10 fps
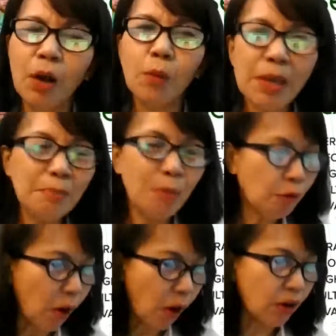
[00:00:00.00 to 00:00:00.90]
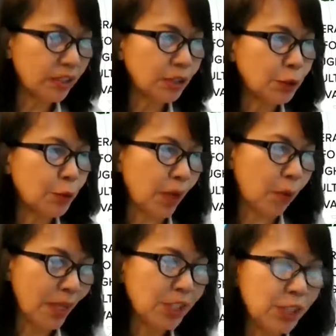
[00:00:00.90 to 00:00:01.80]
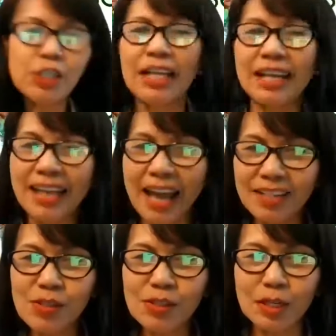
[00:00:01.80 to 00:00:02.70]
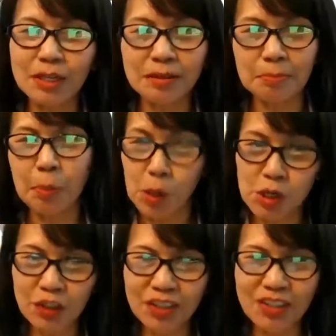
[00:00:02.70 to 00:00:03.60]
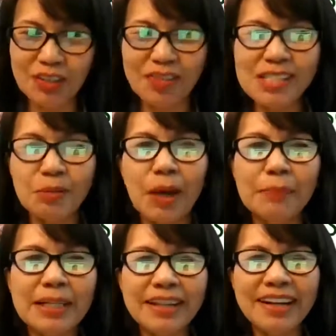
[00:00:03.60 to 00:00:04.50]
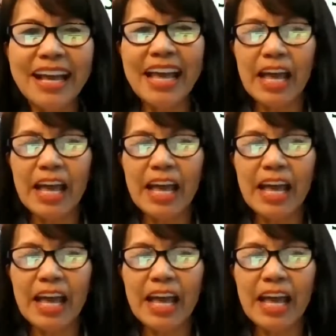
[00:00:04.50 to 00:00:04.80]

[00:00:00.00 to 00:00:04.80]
we move on to the question and answer portion of this webinar.